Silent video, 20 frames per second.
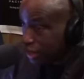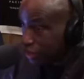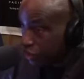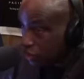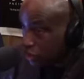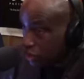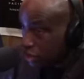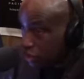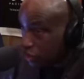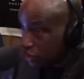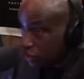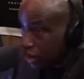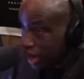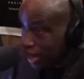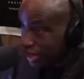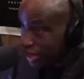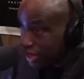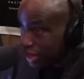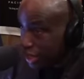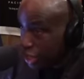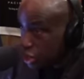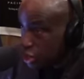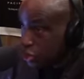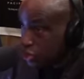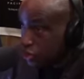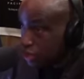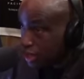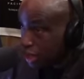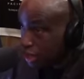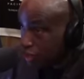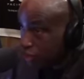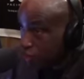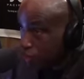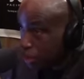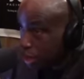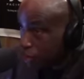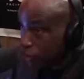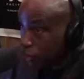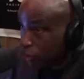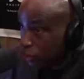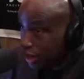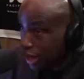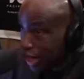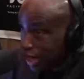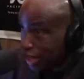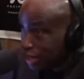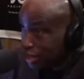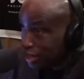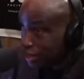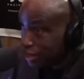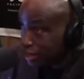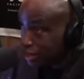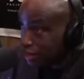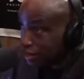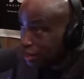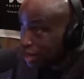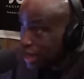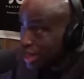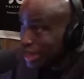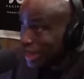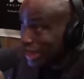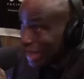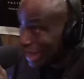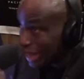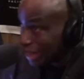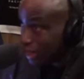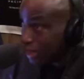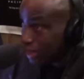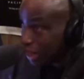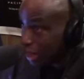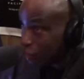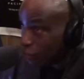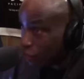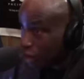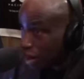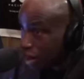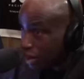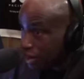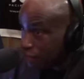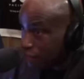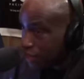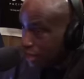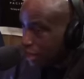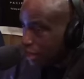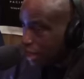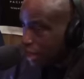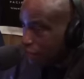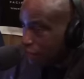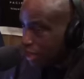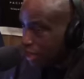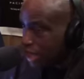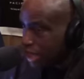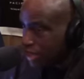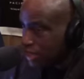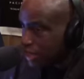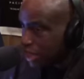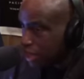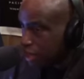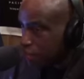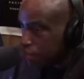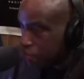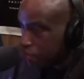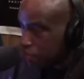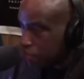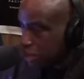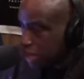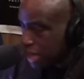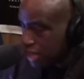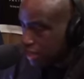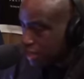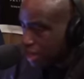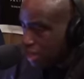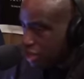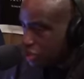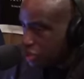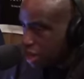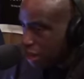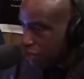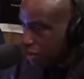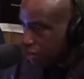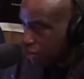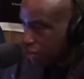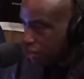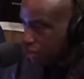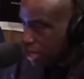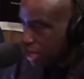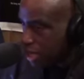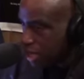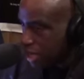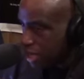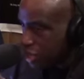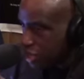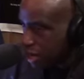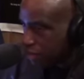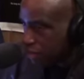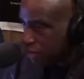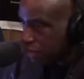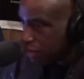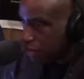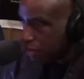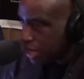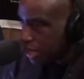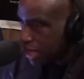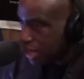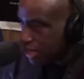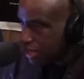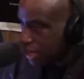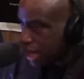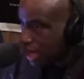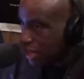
going to write issues that people kind of think they want. I mean, that's not the job of the media. The job of the media is not.